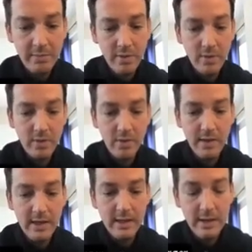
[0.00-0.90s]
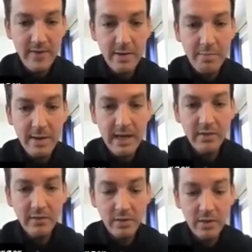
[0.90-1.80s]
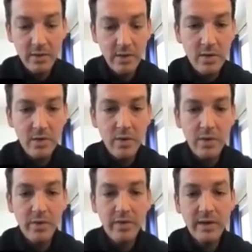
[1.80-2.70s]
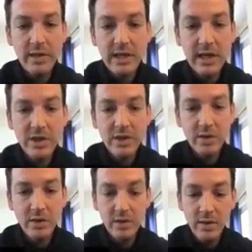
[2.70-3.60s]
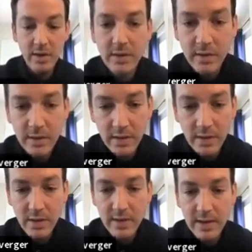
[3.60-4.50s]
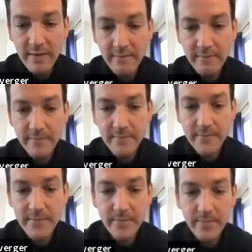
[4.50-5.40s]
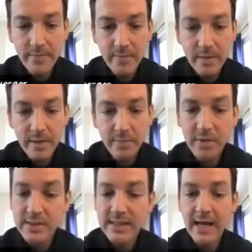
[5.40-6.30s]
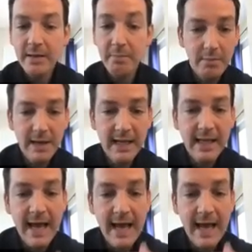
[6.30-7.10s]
I'm going to call it Firebase Authentication. Okay. I'm going to start blank